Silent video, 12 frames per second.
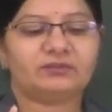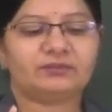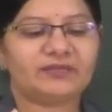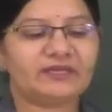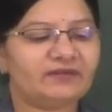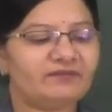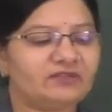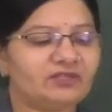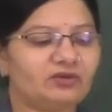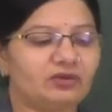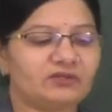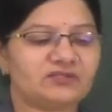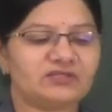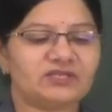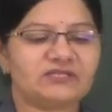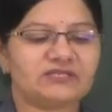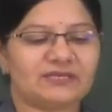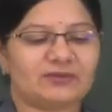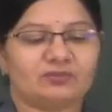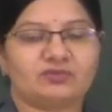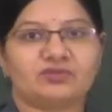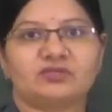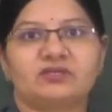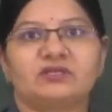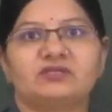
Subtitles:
begin with a consonant sound.